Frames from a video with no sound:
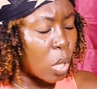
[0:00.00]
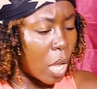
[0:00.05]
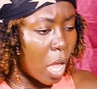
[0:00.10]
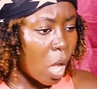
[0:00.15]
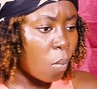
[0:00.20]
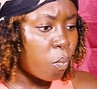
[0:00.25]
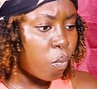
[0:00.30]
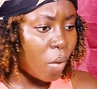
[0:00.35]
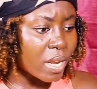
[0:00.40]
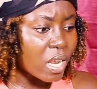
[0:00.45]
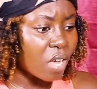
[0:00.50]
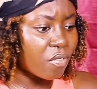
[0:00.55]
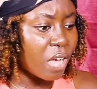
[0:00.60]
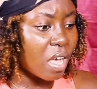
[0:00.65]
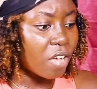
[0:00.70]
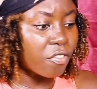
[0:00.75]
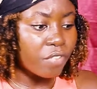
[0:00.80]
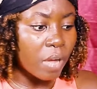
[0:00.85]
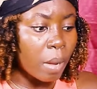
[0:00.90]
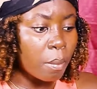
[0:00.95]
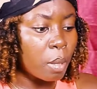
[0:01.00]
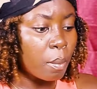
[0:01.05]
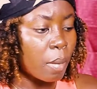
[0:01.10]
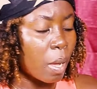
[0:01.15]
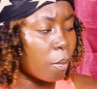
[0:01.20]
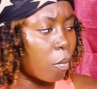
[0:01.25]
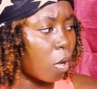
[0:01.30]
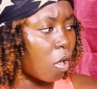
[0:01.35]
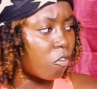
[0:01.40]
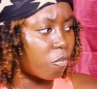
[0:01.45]
to help whenever a family
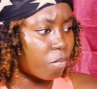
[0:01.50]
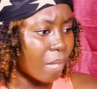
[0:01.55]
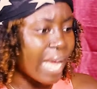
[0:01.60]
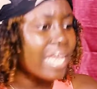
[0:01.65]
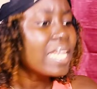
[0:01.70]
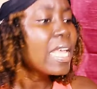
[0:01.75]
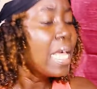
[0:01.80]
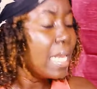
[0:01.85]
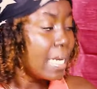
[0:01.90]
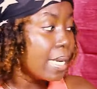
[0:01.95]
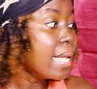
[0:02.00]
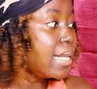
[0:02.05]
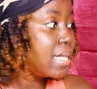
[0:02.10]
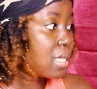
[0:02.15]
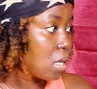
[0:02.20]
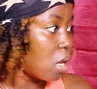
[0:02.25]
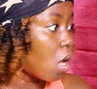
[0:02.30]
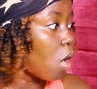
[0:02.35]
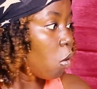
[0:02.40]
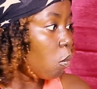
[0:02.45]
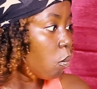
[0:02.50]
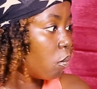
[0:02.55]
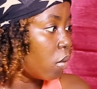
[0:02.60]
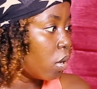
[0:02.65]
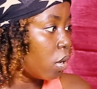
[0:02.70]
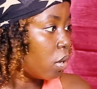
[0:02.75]
member of mine needs help.